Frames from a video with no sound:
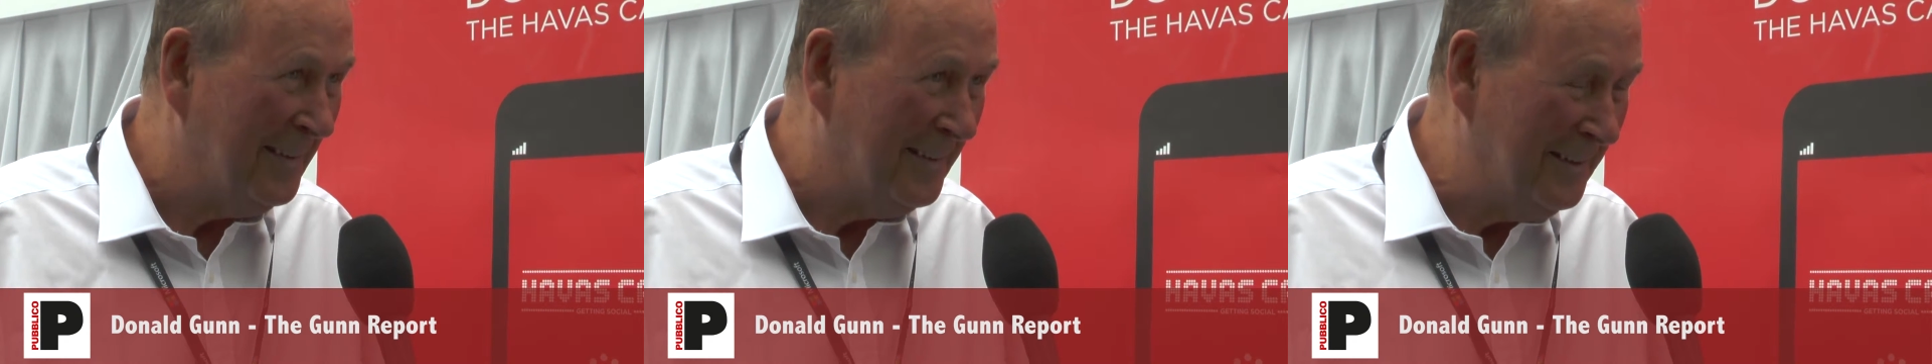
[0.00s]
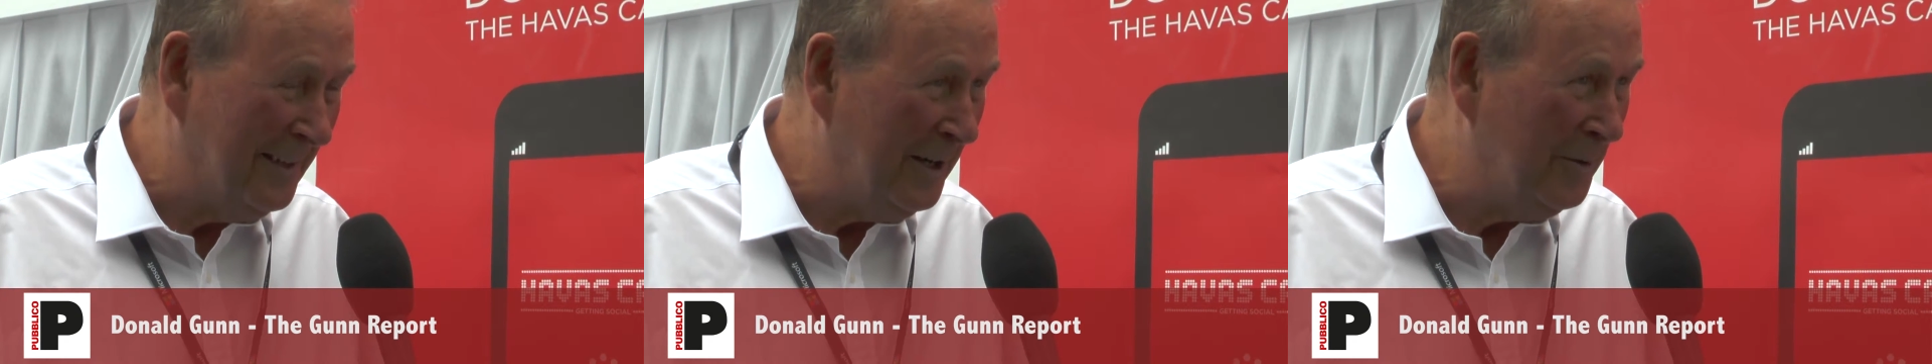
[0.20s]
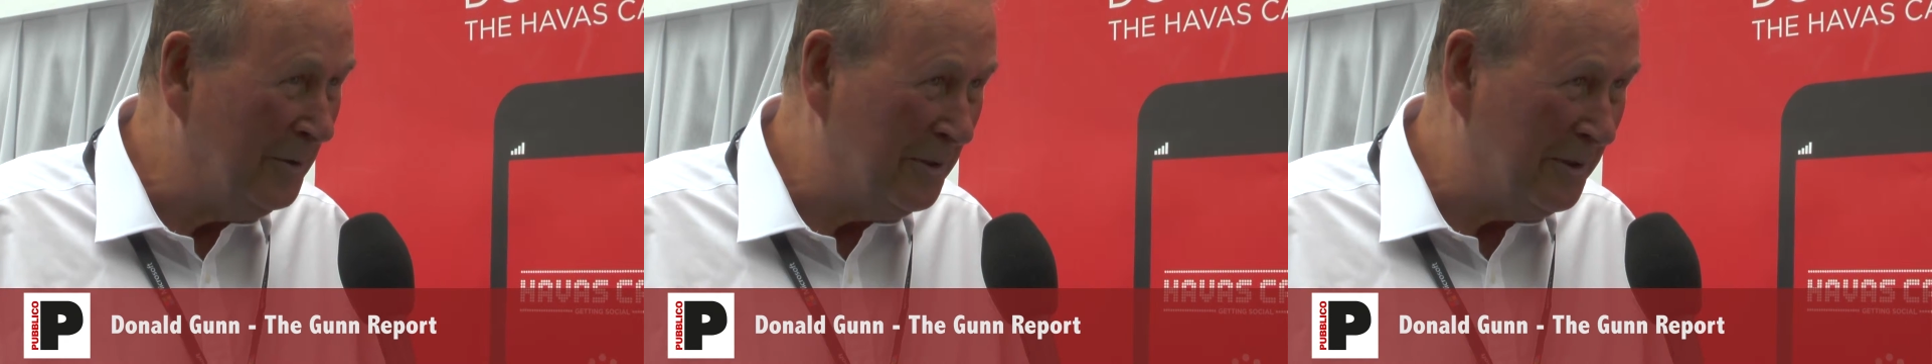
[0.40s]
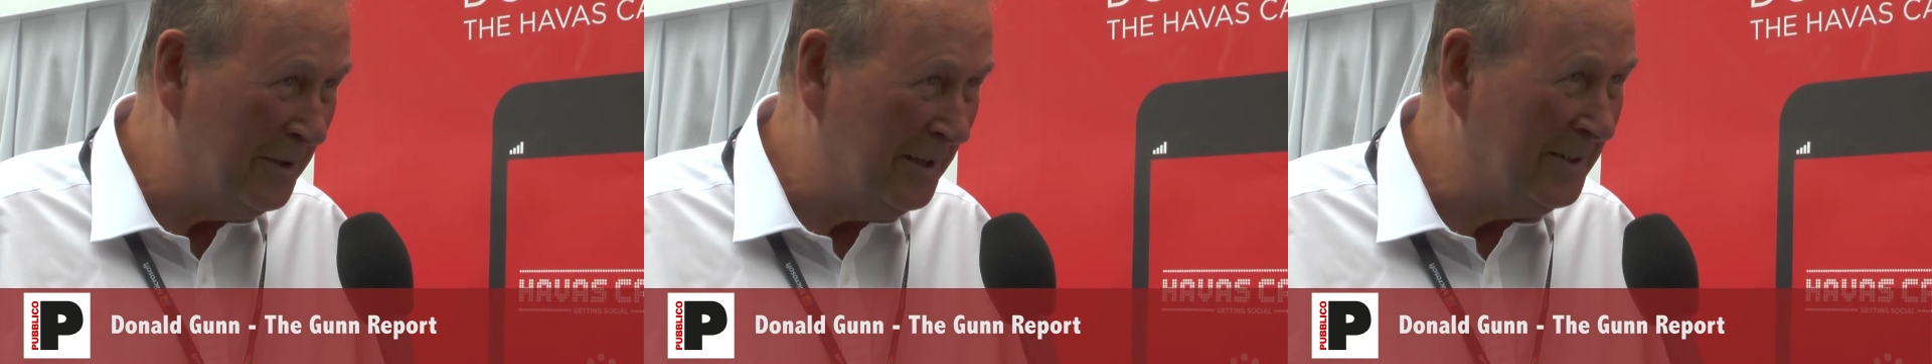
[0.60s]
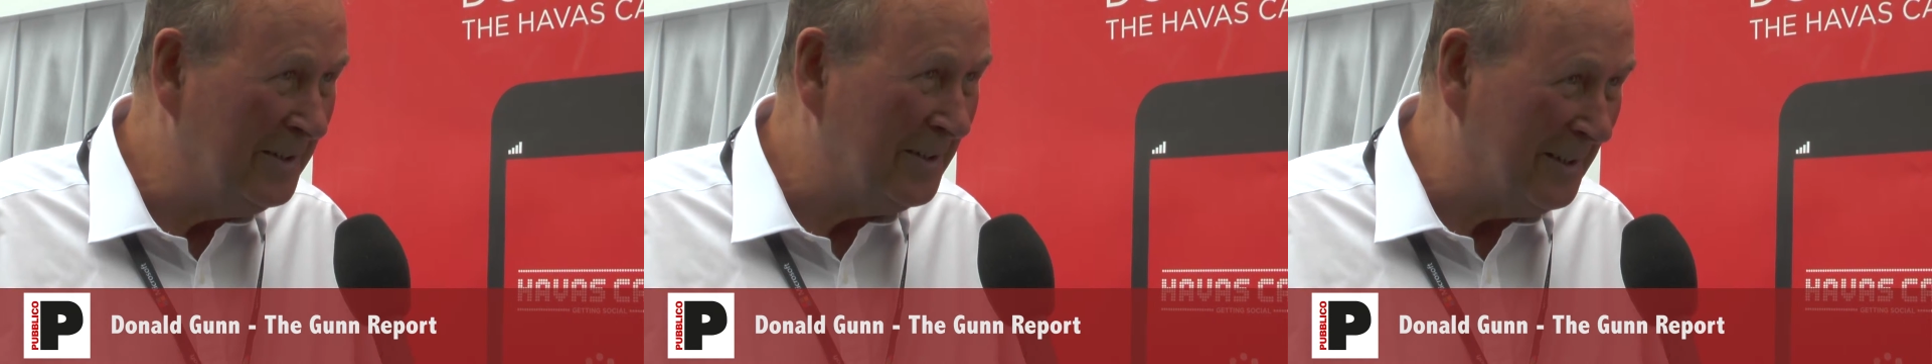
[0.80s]
Now with
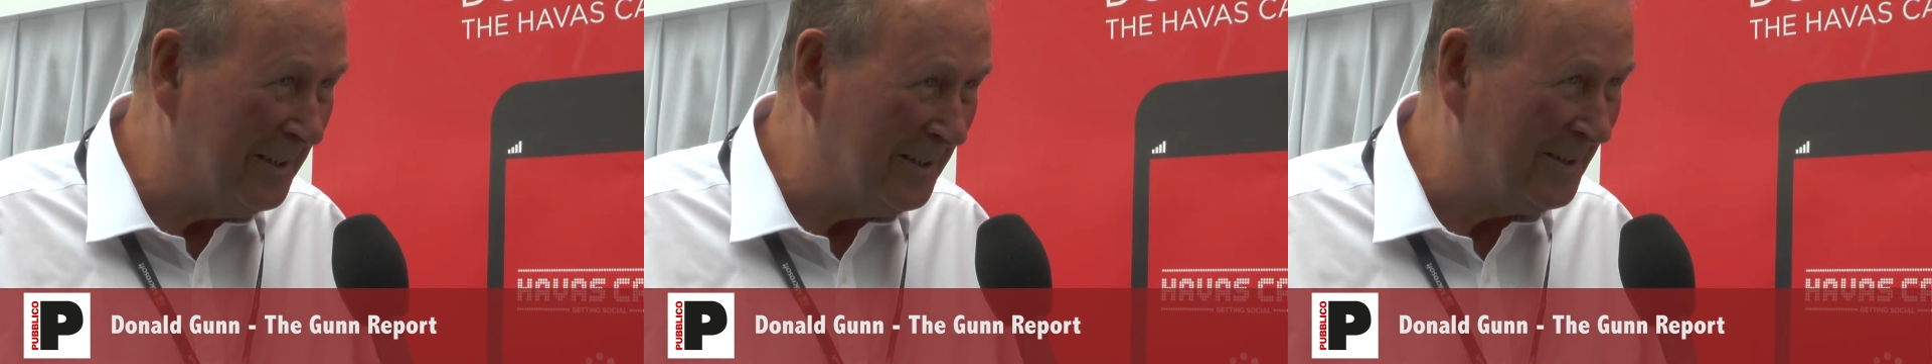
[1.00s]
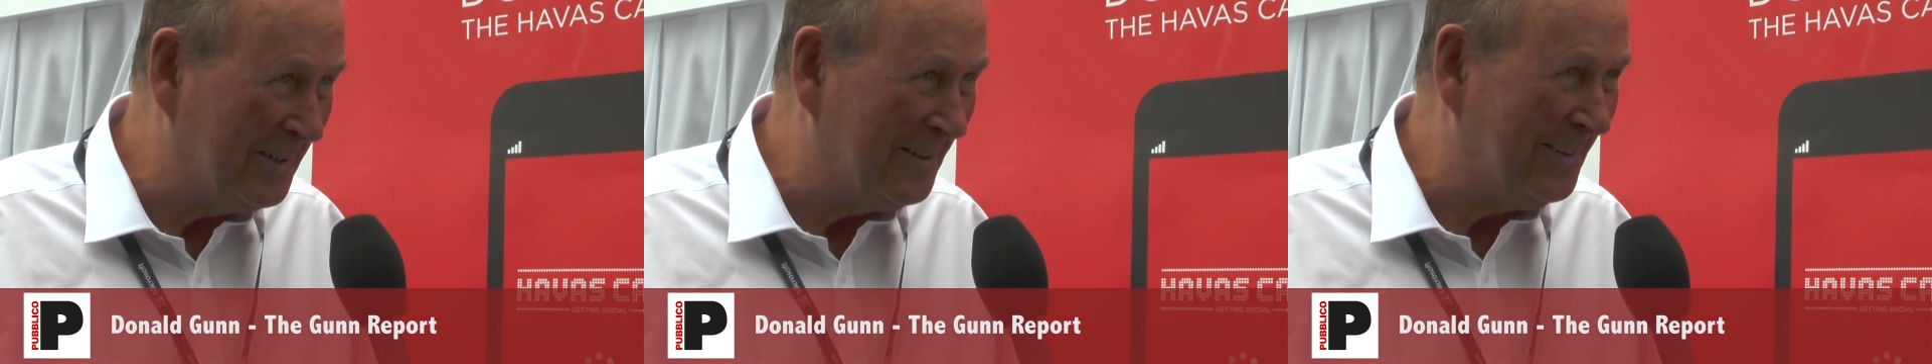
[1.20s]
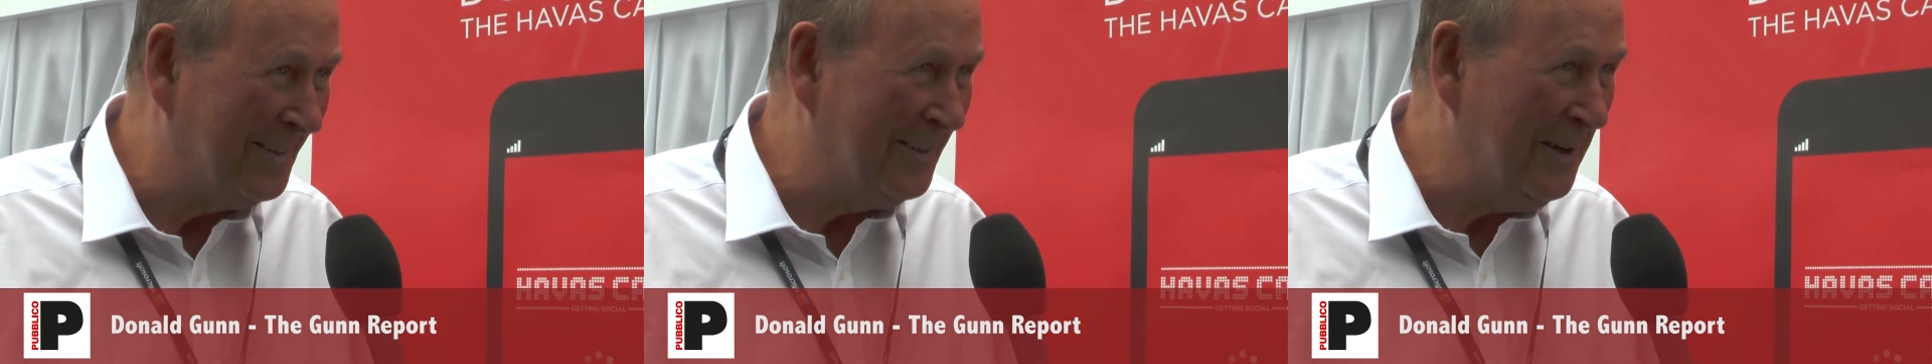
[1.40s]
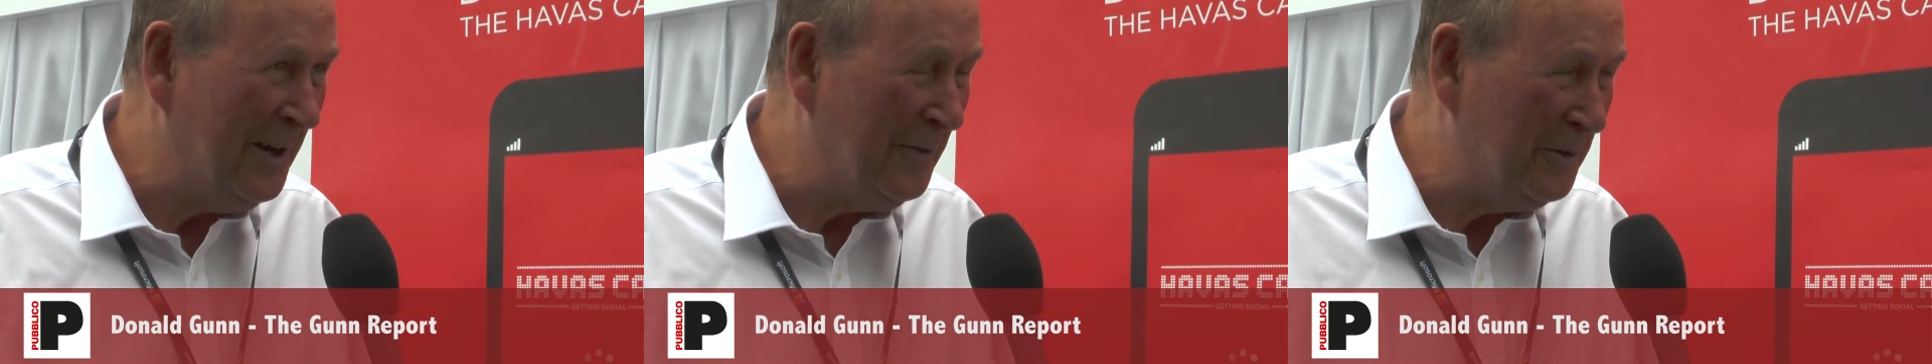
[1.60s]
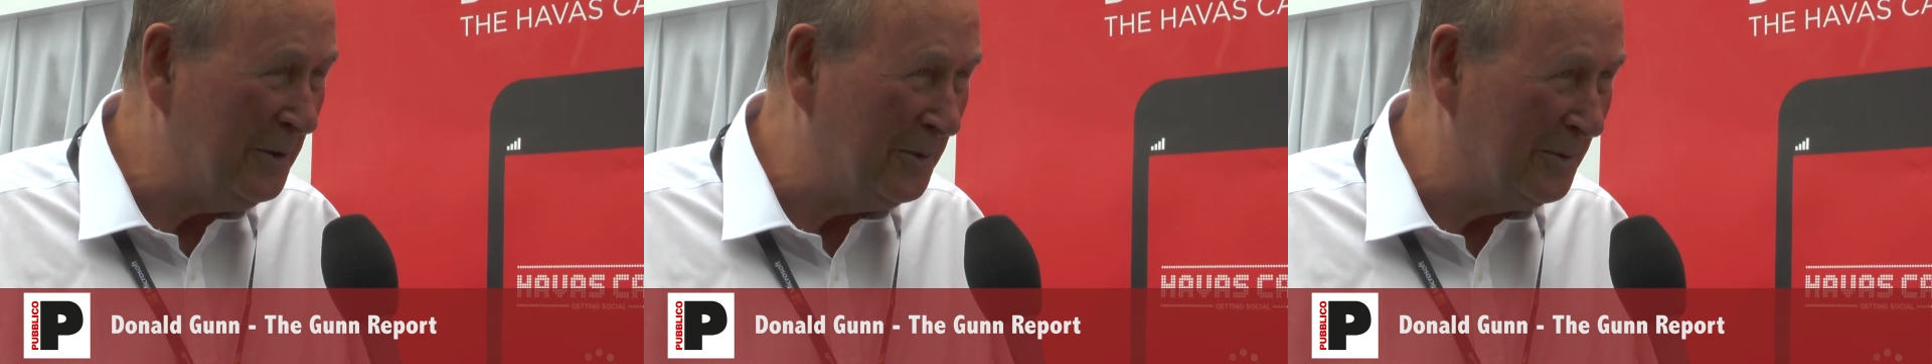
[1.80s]
the internet you
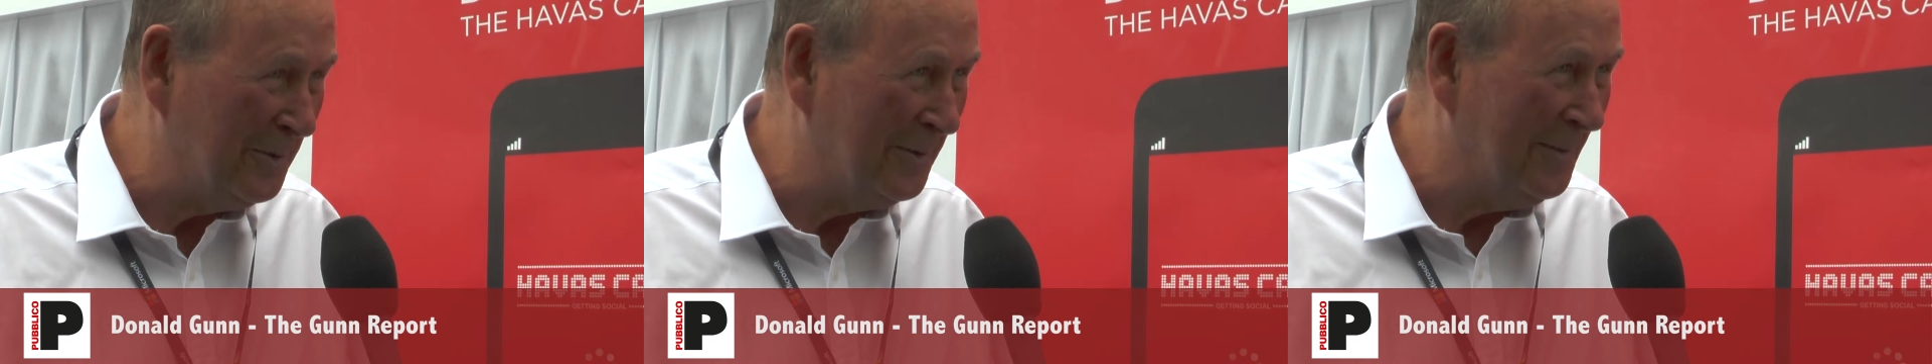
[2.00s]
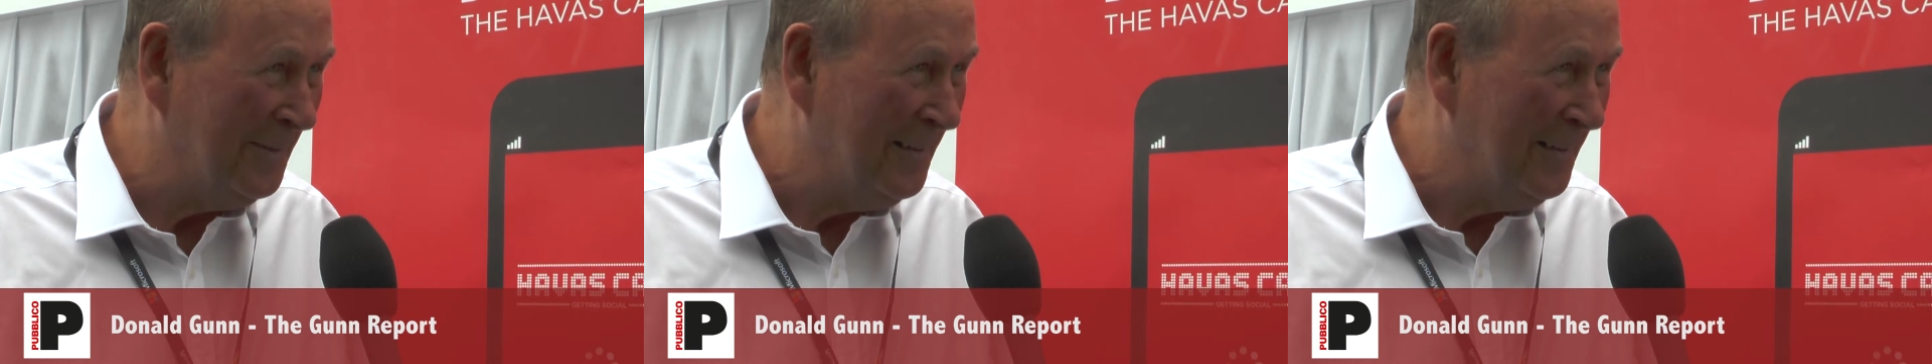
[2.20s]
have to